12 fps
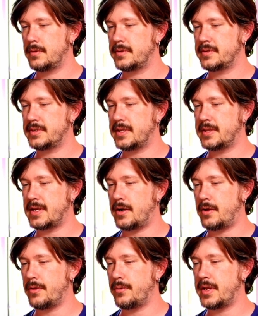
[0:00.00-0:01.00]
Get that
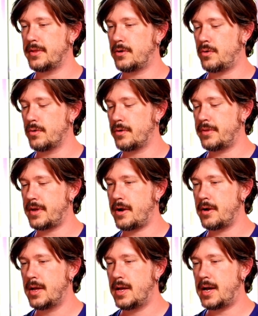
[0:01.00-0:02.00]
all the way in the corner
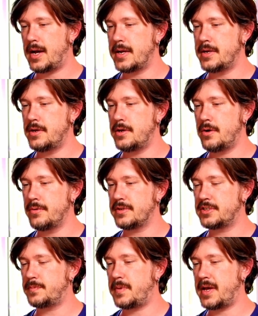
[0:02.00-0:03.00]
there. I know
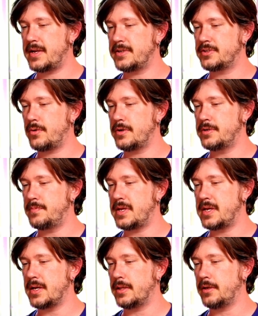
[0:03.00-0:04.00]
this span is going to
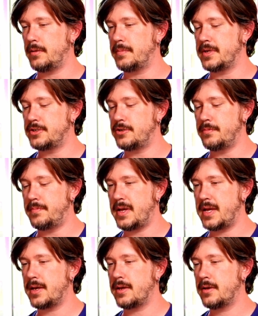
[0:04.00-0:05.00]
be a little bit too
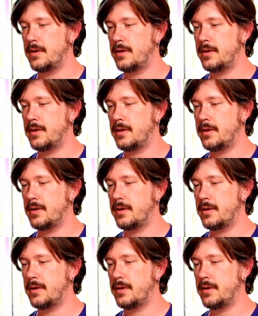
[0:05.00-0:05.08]
big,